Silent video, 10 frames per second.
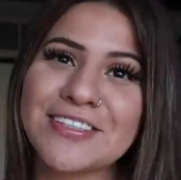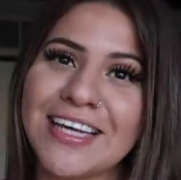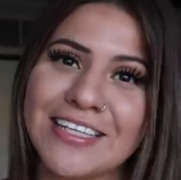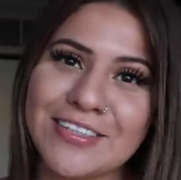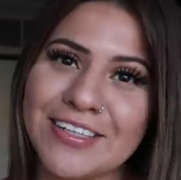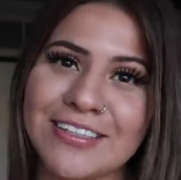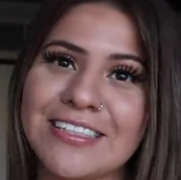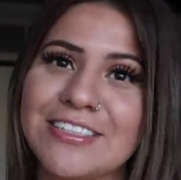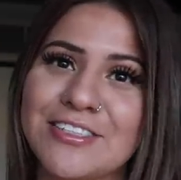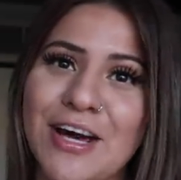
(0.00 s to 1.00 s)
to let you
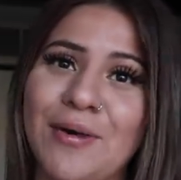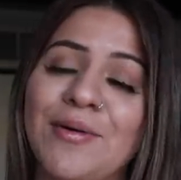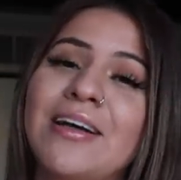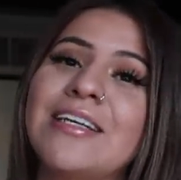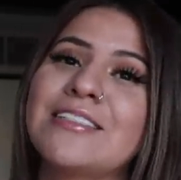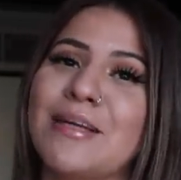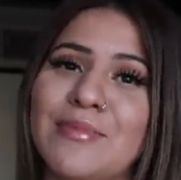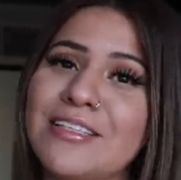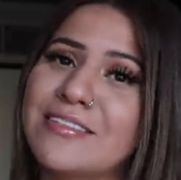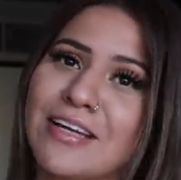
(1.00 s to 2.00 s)
girlies know, some
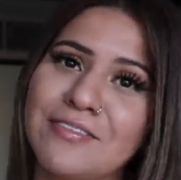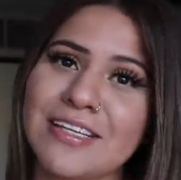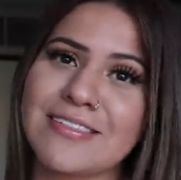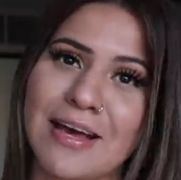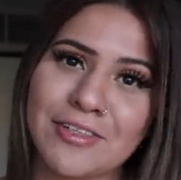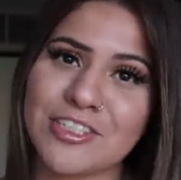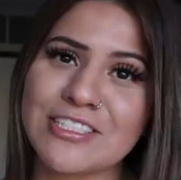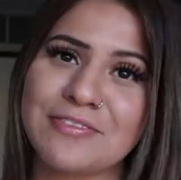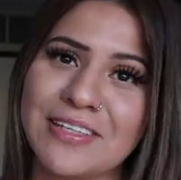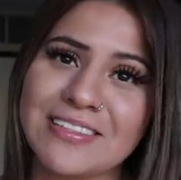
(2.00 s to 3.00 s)
of the stuff that
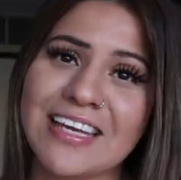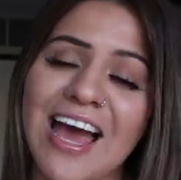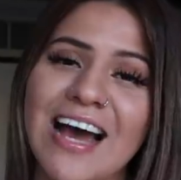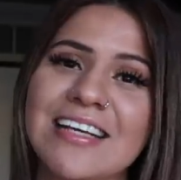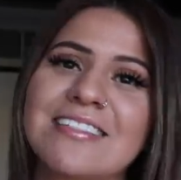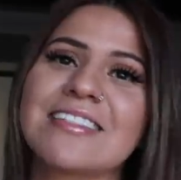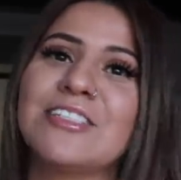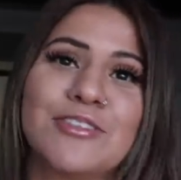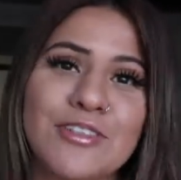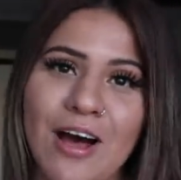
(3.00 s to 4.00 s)
SavageXFenty has,
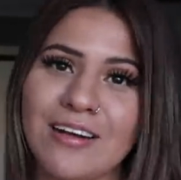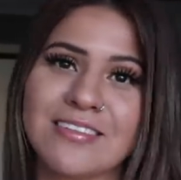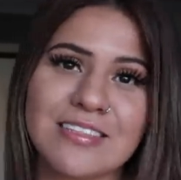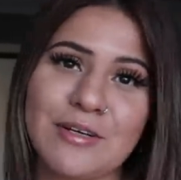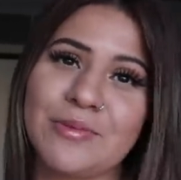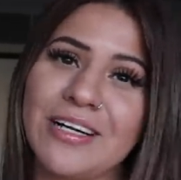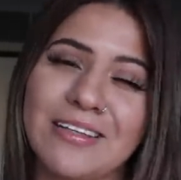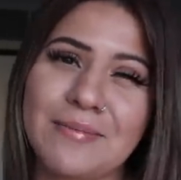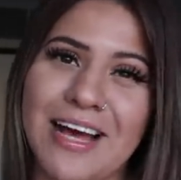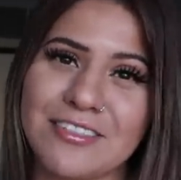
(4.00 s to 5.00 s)
you could honestly wear
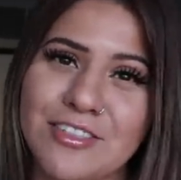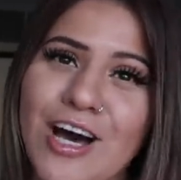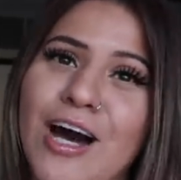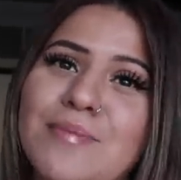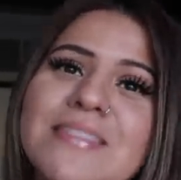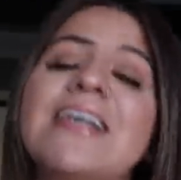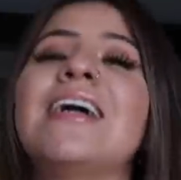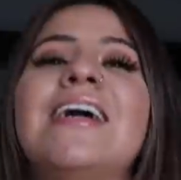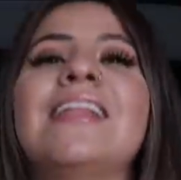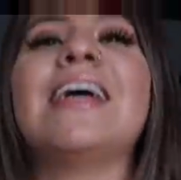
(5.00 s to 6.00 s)
them as tops.
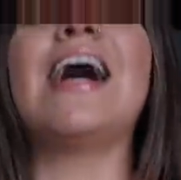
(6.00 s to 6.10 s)
They